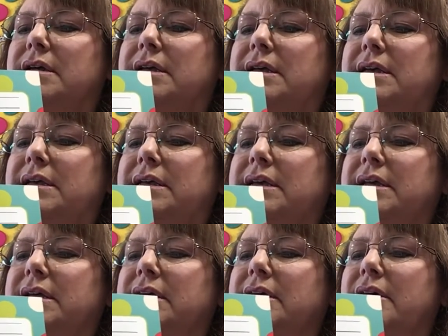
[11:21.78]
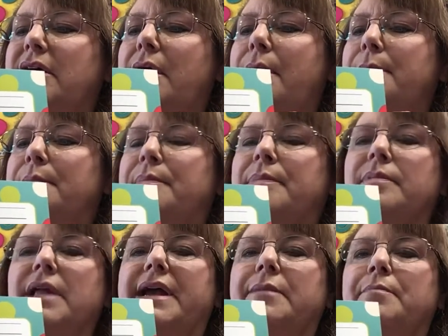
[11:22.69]
Ig,
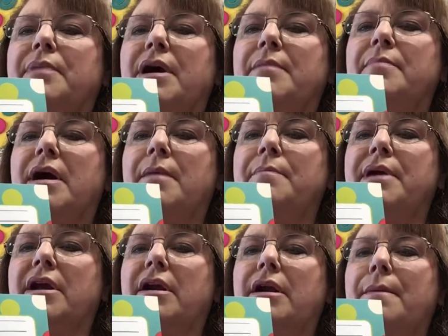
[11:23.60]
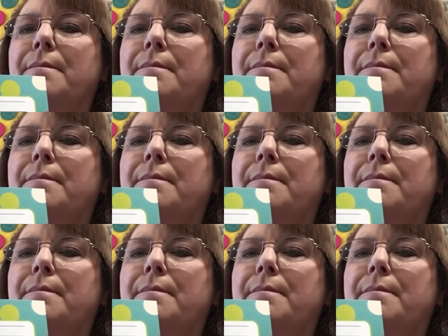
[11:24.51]
like bear,